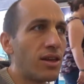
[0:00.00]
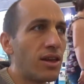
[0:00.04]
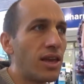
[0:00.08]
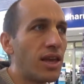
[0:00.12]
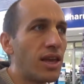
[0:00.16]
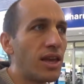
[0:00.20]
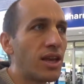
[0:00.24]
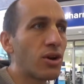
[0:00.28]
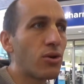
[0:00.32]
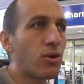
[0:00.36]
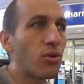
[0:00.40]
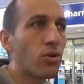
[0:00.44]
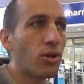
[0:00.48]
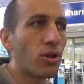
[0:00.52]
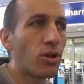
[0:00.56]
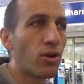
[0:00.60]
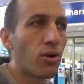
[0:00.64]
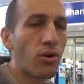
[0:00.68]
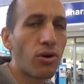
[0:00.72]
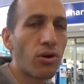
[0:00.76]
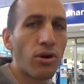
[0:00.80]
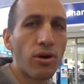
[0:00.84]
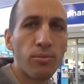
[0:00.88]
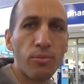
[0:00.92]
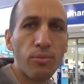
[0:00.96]
equal
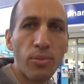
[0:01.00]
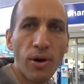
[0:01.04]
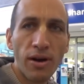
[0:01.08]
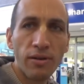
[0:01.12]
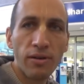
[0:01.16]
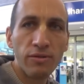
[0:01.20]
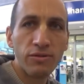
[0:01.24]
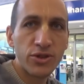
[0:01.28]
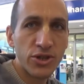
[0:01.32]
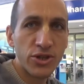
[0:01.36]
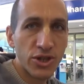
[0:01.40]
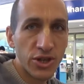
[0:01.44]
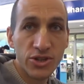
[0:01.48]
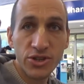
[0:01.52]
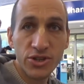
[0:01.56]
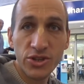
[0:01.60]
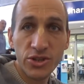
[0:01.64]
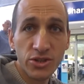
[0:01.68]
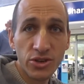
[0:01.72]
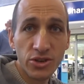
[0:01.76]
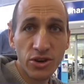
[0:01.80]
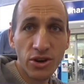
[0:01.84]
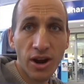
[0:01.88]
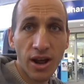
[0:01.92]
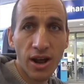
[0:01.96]
or above
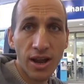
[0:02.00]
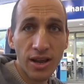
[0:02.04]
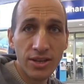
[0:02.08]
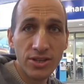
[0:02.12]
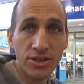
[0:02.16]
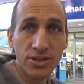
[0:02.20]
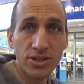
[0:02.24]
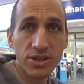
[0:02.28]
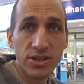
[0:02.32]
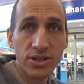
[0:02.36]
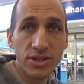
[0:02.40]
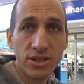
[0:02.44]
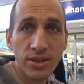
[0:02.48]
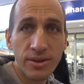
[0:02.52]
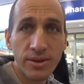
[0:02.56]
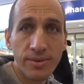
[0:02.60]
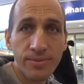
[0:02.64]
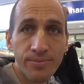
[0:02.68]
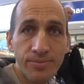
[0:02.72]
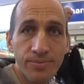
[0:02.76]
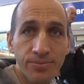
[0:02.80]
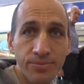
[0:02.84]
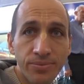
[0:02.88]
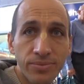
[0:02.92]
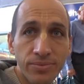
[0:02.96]
Jesus Christ. Wow.